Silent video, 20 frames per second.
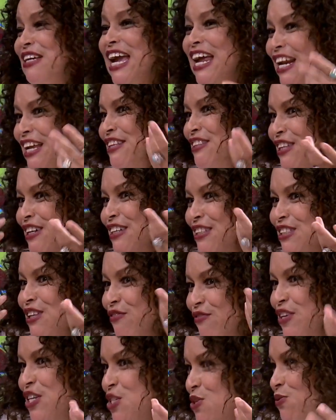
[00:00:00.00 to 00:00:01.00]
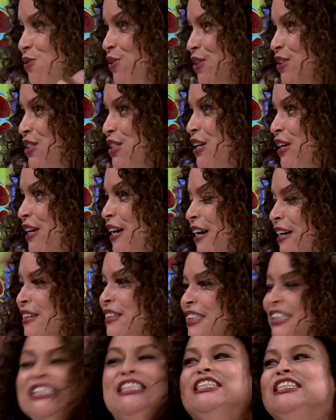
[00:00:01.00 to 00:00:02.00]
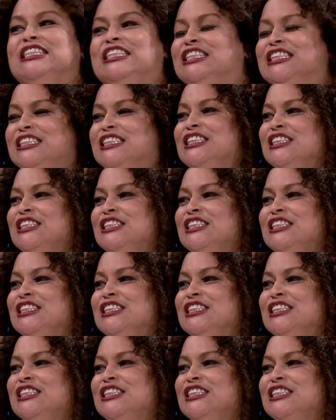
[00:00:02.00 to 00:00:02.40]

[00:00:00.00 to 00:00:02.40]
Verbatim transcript: I'm, getting the, the visuals, you know. Yeah, it is a dream